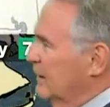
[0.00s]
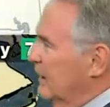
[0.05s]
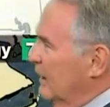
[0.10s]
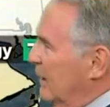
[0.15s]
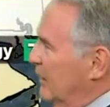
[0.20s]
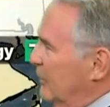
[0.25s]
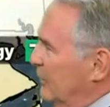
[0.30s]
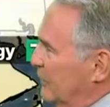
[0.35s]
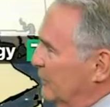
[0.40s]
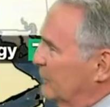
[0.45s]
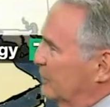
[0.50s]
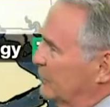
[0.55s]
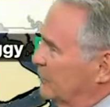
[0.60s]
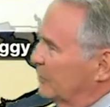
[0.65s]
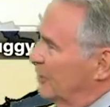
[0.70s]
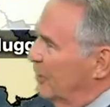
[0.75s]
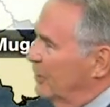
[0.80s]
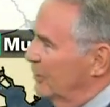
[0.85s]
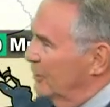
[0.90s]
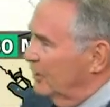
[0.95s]
And this is
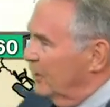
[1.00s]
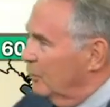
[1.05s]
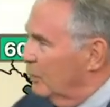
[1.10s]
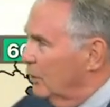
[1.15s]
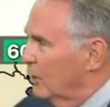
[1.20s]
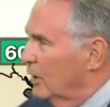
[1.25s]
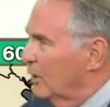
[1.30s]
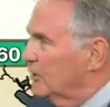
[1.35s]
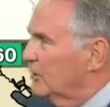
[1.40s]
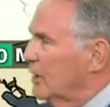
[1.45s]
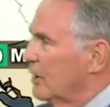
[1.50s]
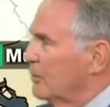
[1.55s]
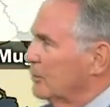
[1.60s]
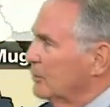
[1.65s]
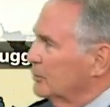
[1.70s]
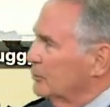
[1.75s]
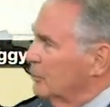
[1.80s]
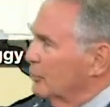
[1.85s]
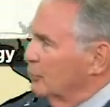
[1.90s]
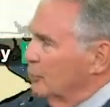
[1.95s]
the area where our
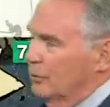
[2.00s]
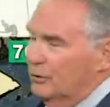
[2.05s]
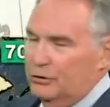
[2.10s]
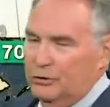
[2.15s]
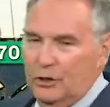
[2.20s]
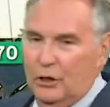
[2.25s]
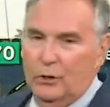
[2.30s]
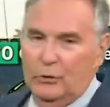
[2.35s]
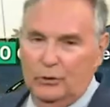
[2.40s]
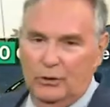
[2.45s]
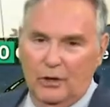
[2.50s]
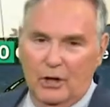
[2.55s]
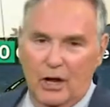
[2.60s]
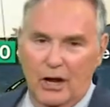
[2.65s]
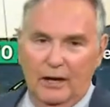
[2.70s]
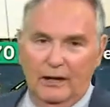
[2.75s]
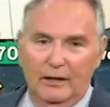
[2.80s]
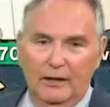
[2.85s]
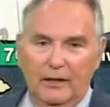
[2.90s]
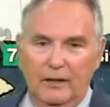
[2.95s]
temperatures would go
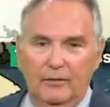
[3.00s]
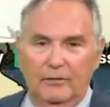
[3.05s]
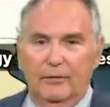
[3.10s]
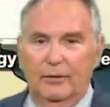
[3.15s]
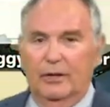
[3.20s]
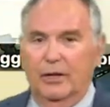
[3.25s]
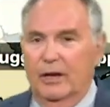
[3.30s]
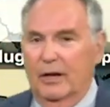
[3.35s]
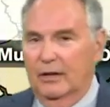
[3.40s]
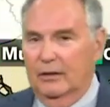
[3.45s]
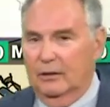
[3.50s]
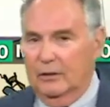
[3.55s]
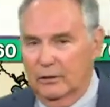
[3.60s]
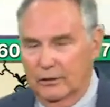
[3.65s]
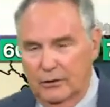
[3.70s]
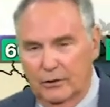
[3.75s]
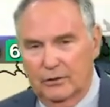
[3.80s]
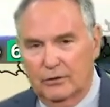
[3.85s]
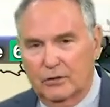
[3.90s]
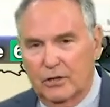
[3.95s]
tonight if we had
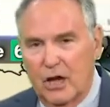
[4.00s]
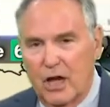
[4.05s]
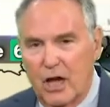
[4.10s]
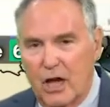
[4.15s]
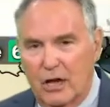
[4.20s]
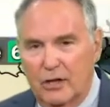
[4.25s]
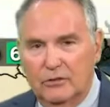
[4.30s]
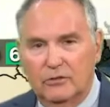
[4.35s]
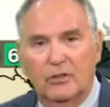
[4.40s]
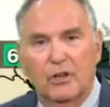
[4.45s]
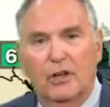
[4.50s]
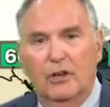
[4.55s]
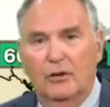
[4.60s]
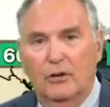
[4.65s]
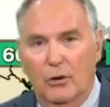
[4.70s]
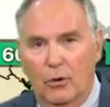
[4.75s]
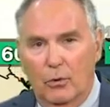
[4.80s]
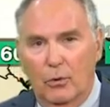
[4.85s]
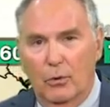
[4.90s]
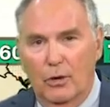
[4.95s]
clear skies and
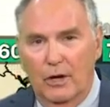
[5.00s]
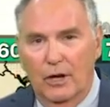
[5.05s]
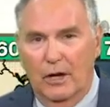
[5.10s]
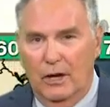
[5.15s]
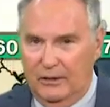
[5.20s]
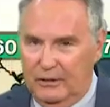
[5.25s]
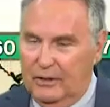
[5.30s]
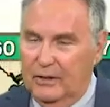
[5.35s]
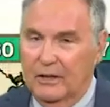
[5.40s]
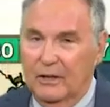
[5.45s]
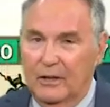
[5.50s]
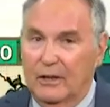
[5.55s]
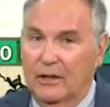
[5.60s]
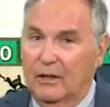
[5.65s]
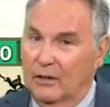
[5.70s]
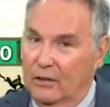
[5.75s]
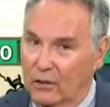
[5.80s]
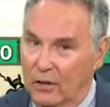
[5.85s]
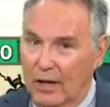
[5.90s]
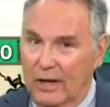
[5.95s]
no wind
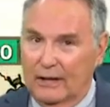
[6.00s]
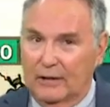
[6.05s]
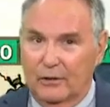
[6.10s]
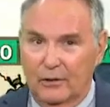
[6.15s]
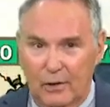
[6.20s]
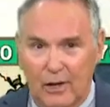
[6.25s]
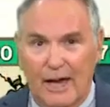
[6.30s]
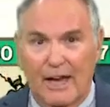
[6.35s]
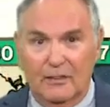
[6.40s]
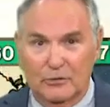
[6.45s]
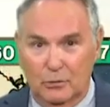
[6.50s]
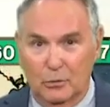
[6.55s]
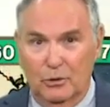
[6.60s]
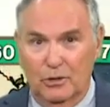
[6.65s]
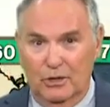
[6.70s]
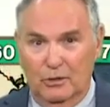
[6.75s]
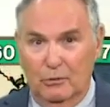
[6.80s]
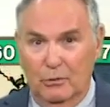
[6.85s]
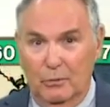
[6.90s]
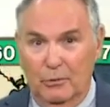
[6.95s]
like last
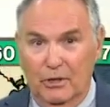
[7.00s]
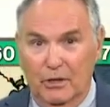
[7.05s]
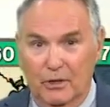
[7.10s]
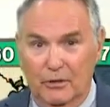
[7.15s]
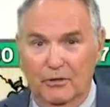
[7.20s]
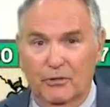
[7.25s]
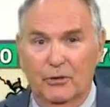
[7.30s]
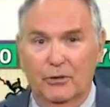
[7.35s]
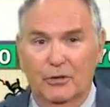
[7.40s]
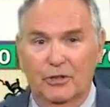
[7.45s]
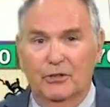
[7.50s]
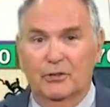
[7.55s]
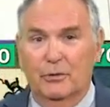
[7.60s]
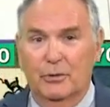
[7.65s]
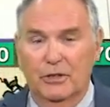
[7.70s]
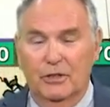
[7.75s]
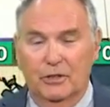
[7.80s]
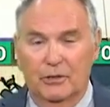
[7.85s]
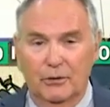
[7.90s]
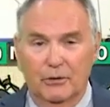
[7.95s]
week when we hit
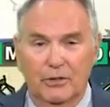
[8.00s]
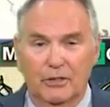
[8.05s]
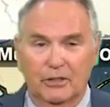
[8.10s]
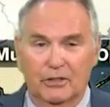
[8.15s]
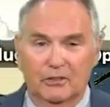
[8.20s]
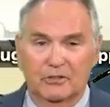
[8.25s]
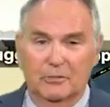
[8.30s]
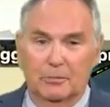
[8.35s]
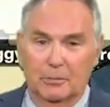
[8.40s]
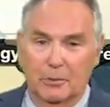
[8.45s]
33 degrees.